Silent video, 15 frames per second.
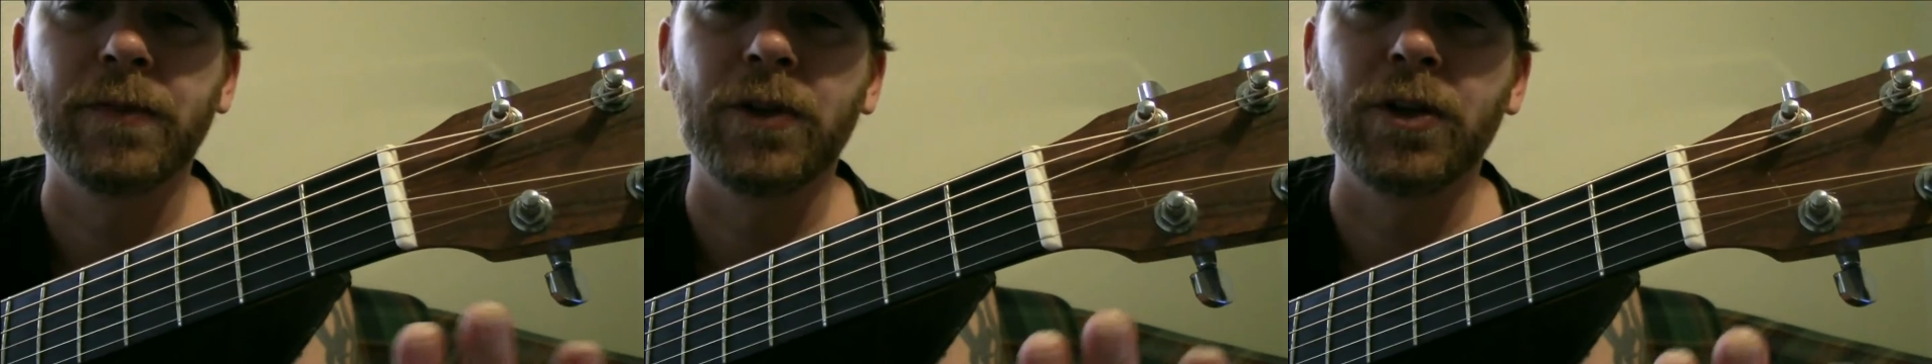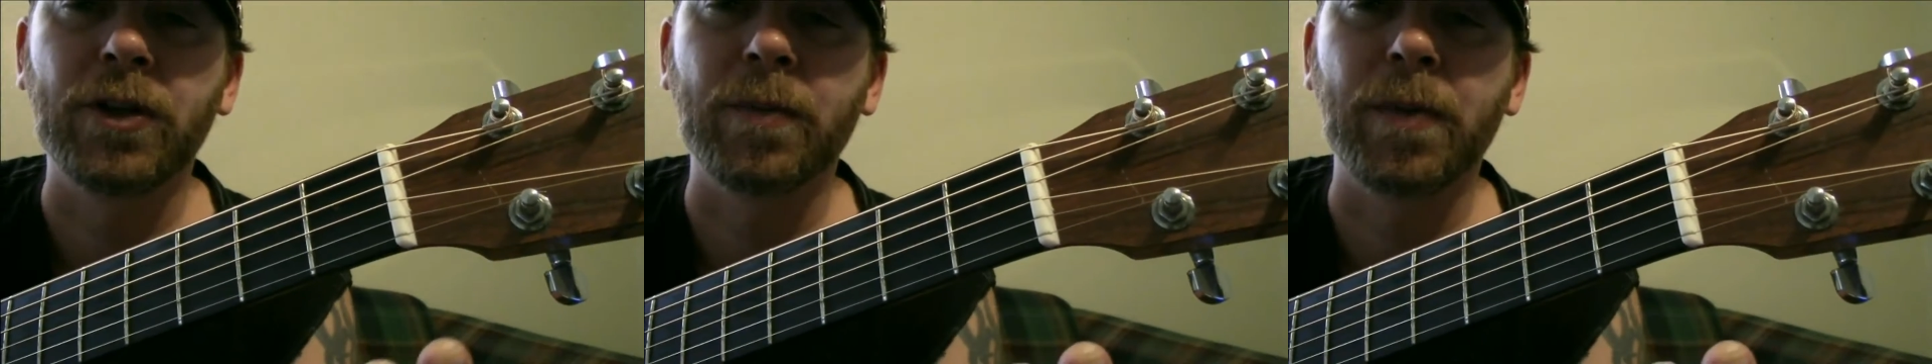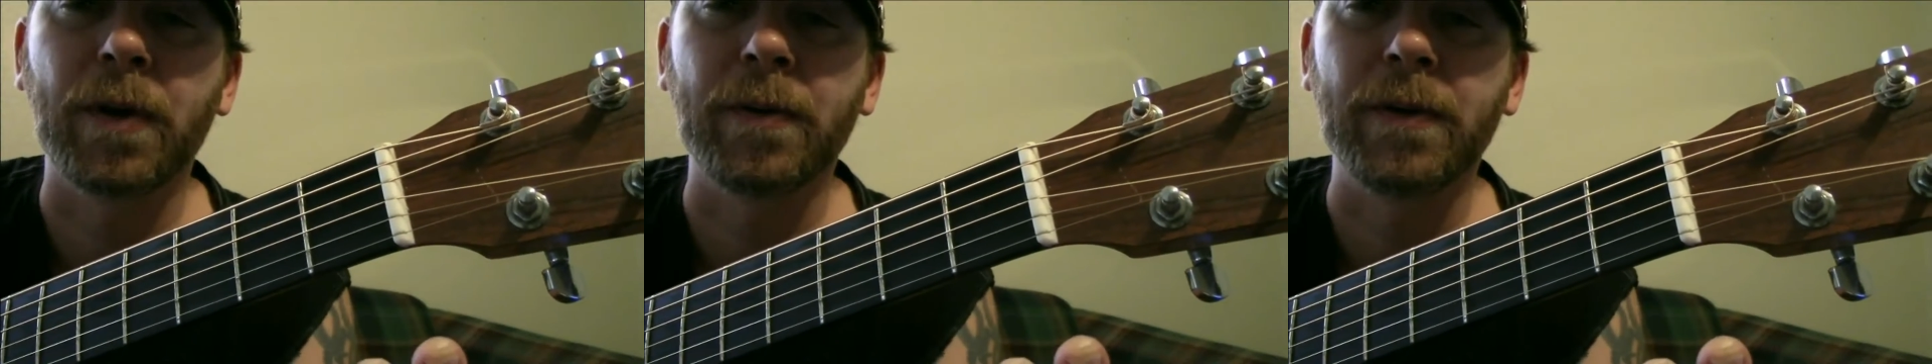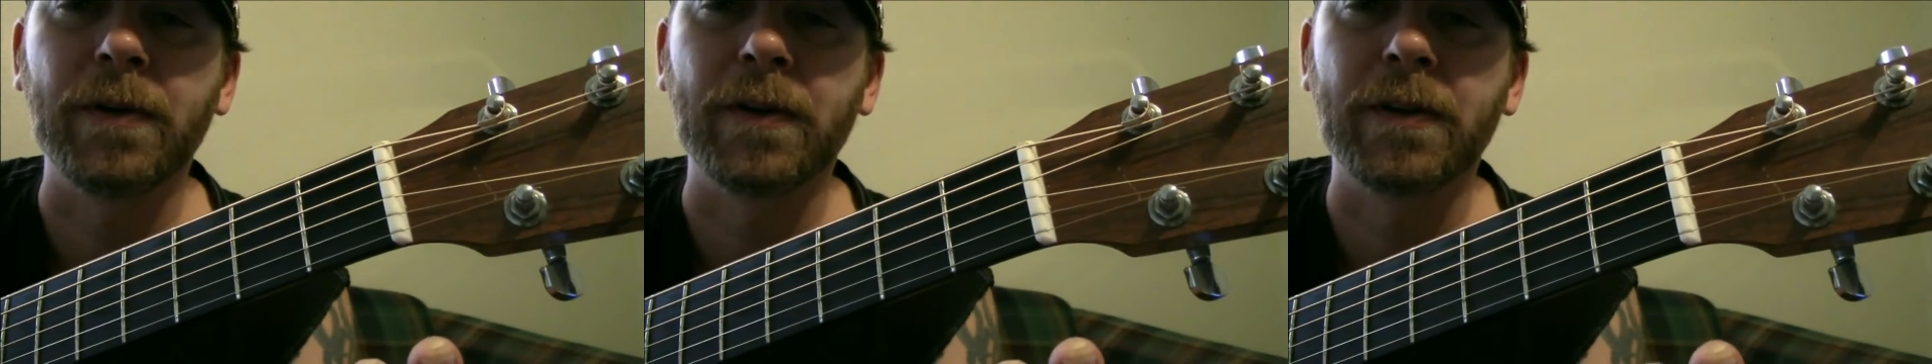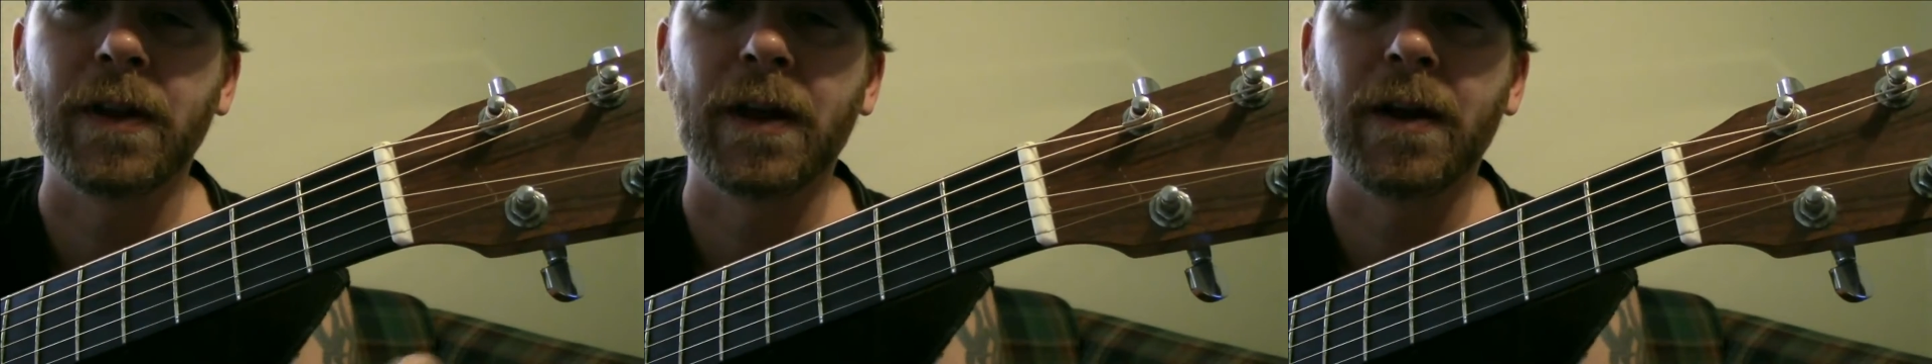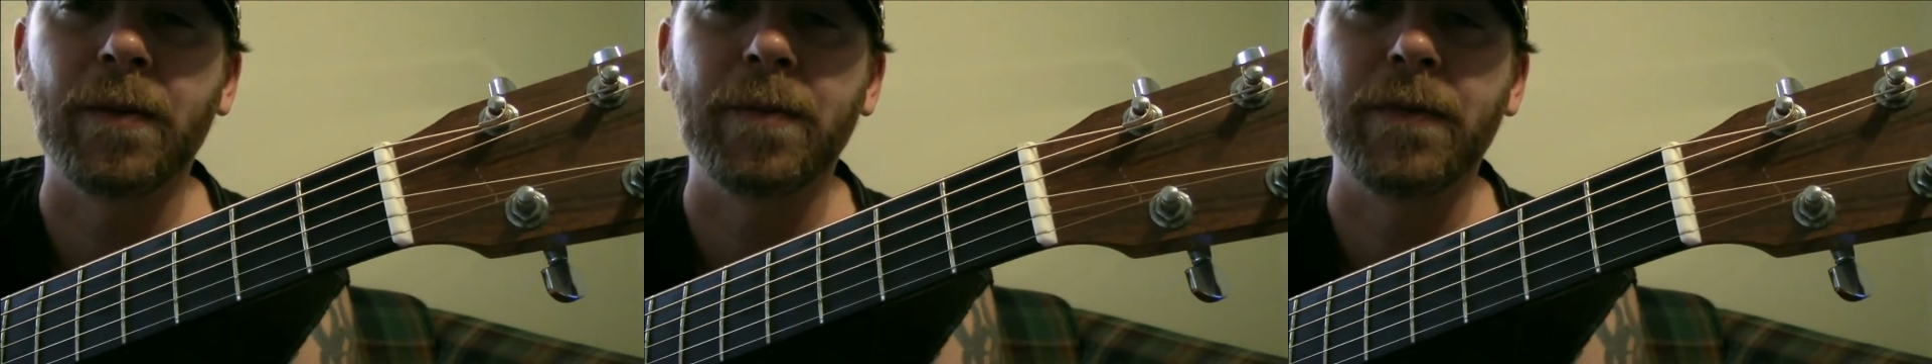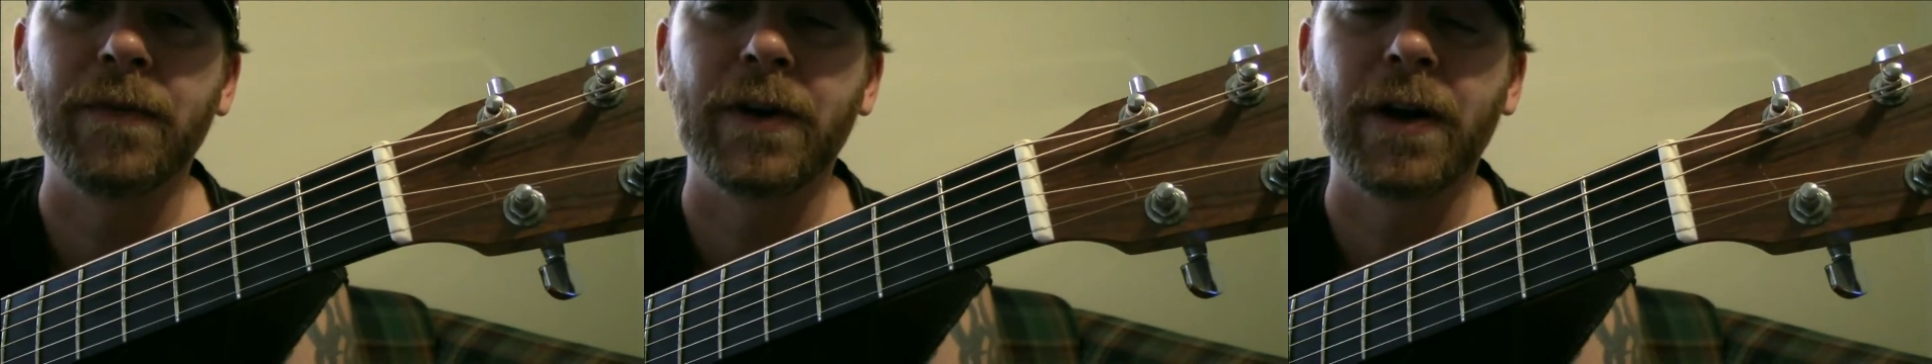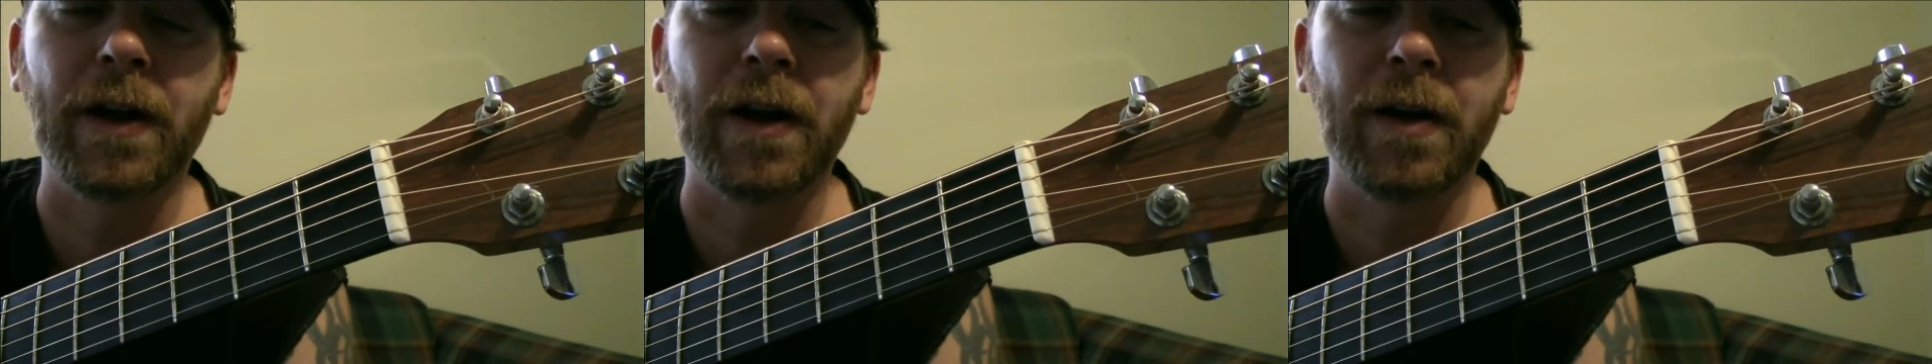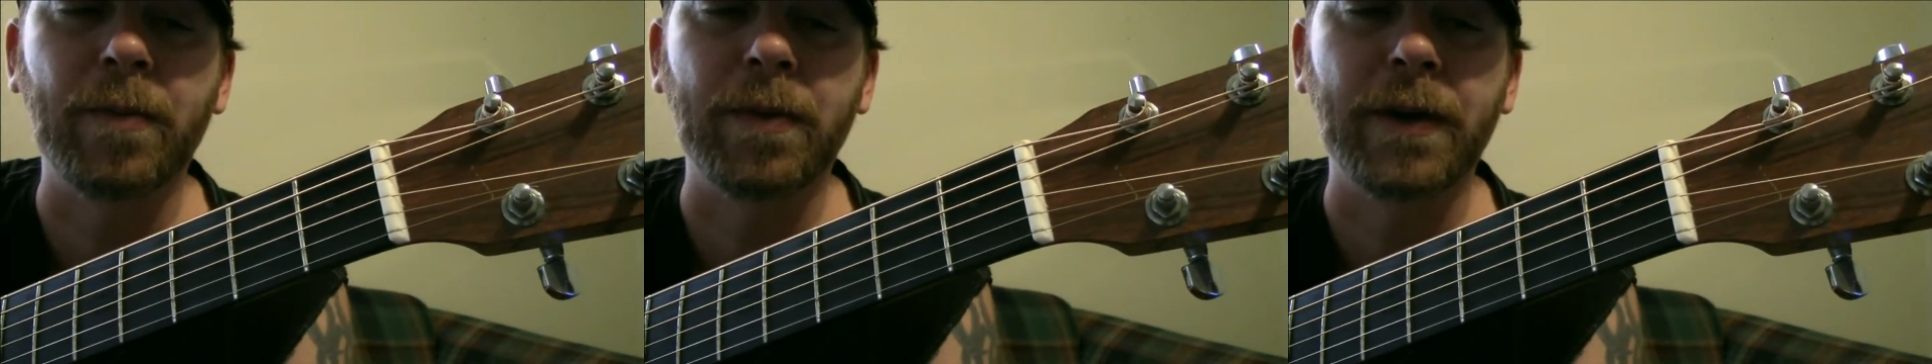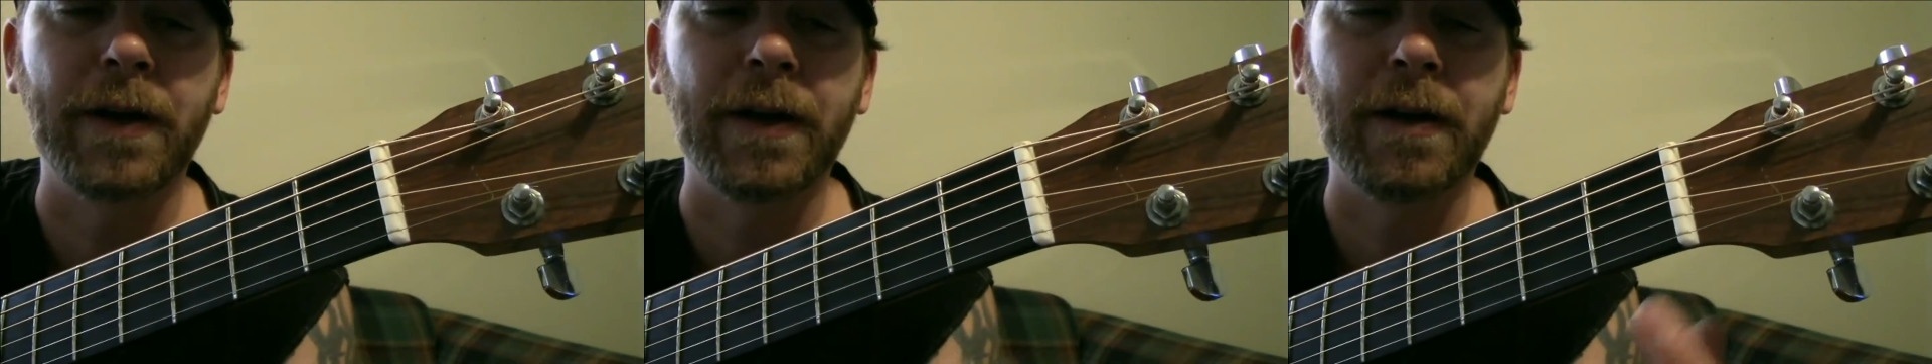You could probably look that up to figure out how to
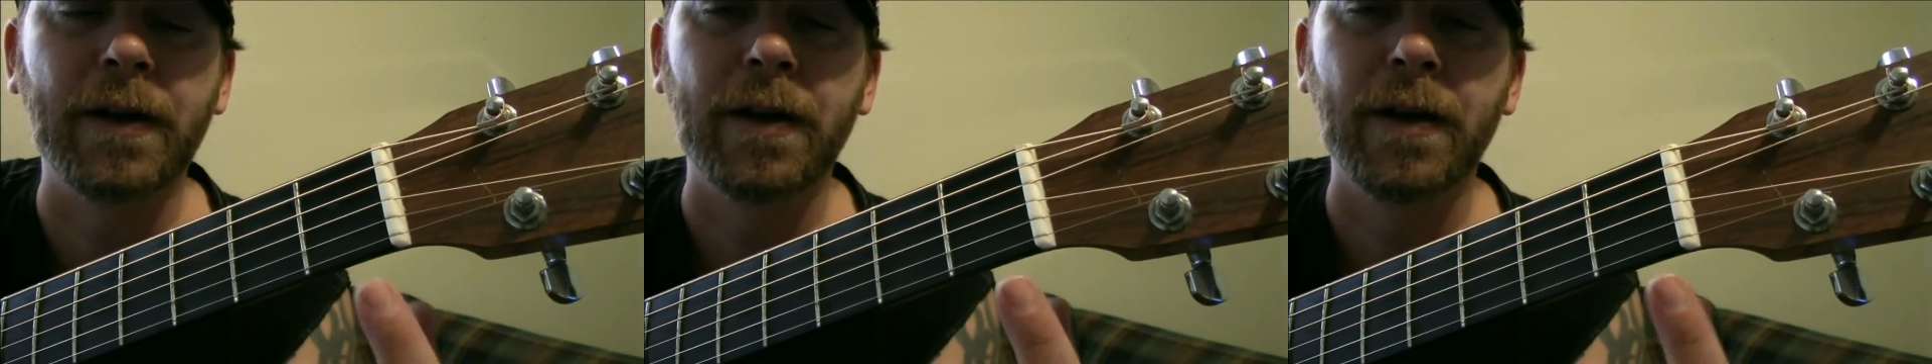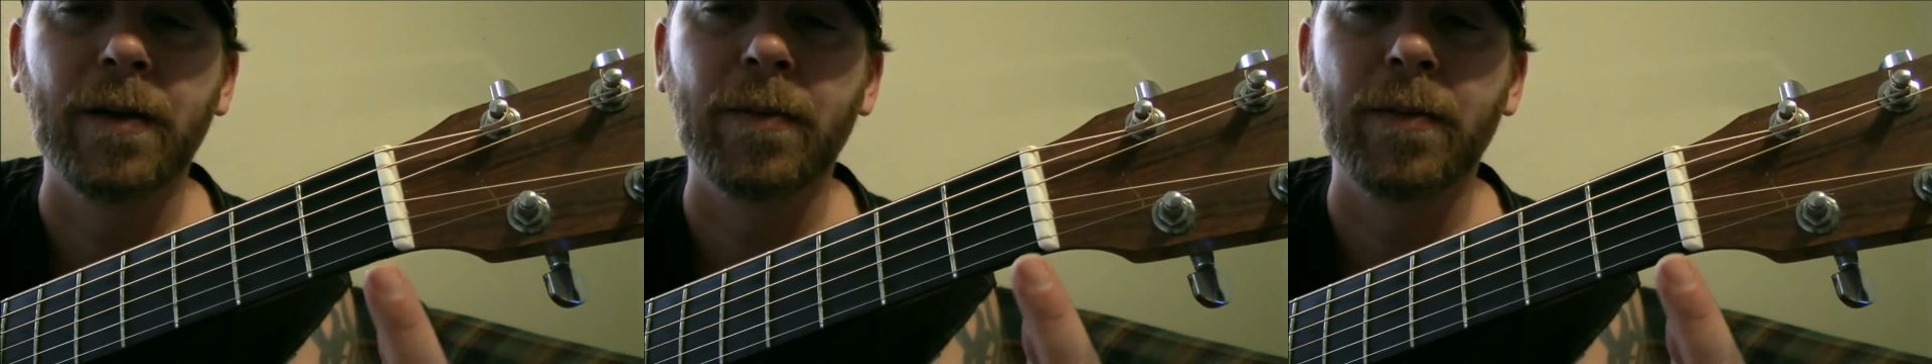play it,